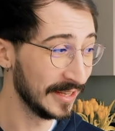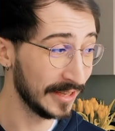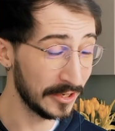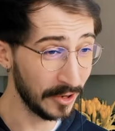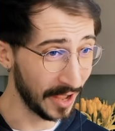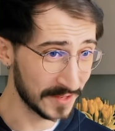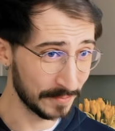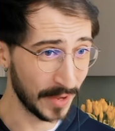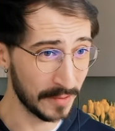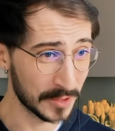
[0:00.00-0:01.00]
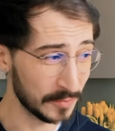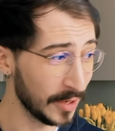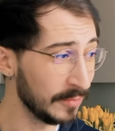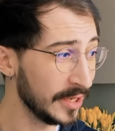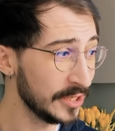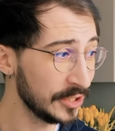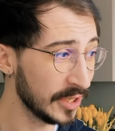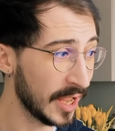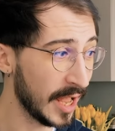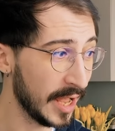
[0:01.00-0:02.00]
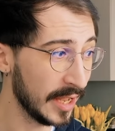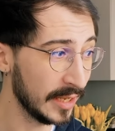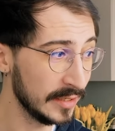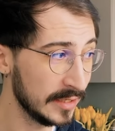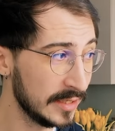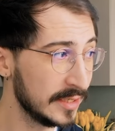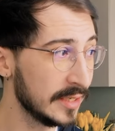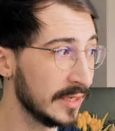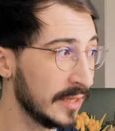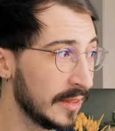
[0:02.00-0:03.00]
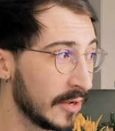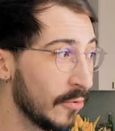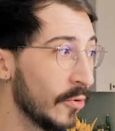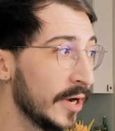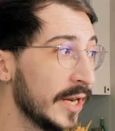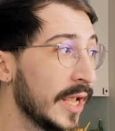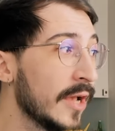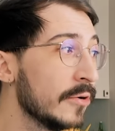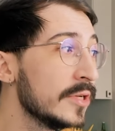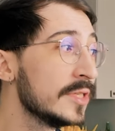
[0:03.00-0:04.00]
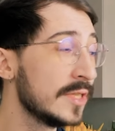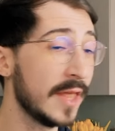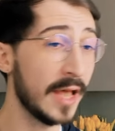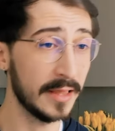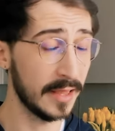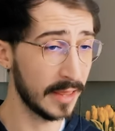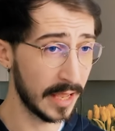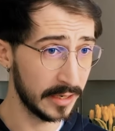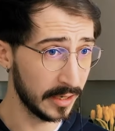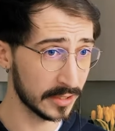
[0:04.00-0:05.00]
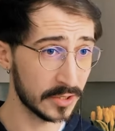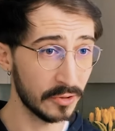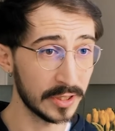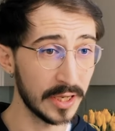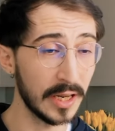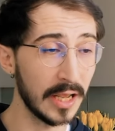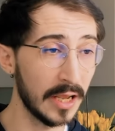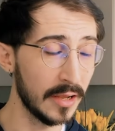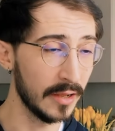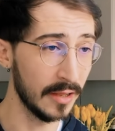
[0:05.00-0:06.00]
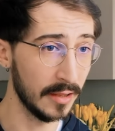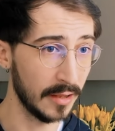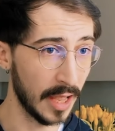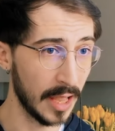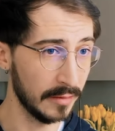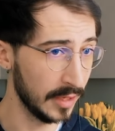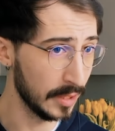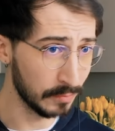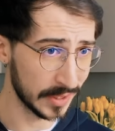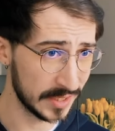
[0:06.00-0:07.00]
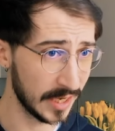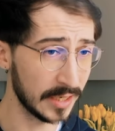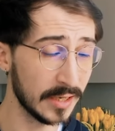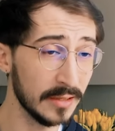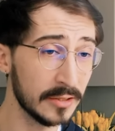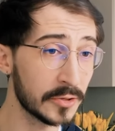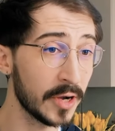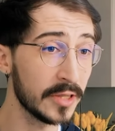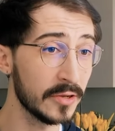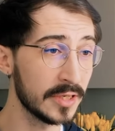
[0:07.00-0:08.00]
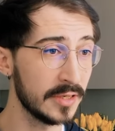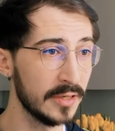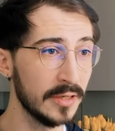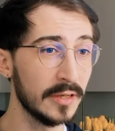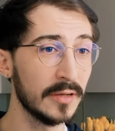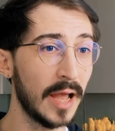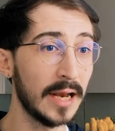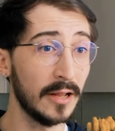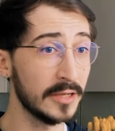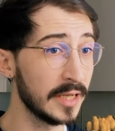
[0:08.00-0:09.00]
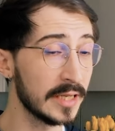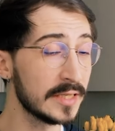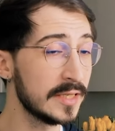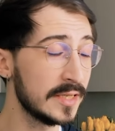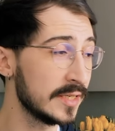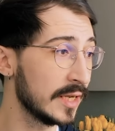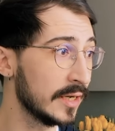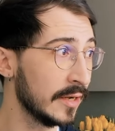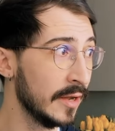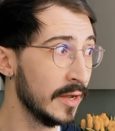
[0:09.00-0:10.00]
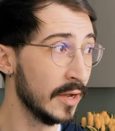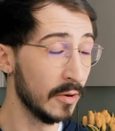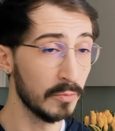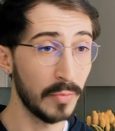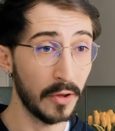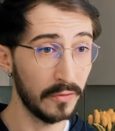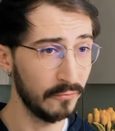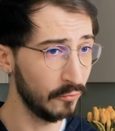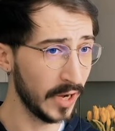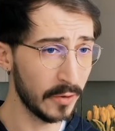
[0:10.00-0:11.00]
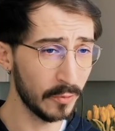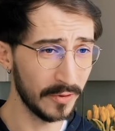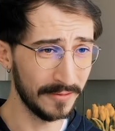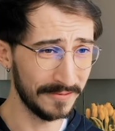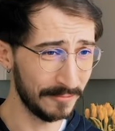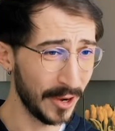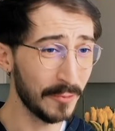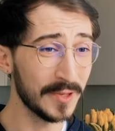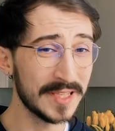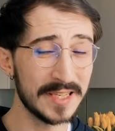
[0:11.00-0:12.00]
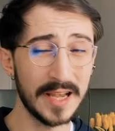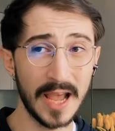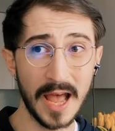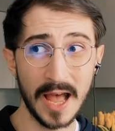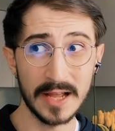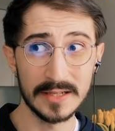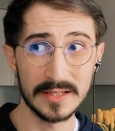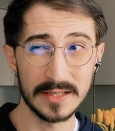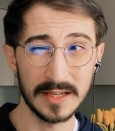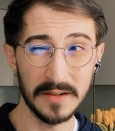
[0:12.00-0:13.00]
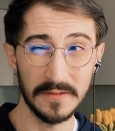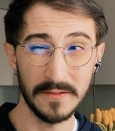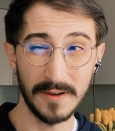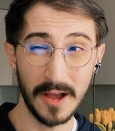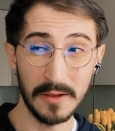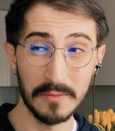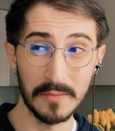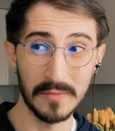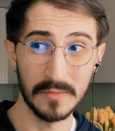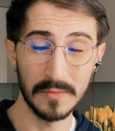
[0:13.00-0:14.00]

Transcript: They do have some papers published, and uh, the core idea is that, that they're deconstructing the uh, input signal, trying to uh, analyze its uh, both frequ frequency and, if I'm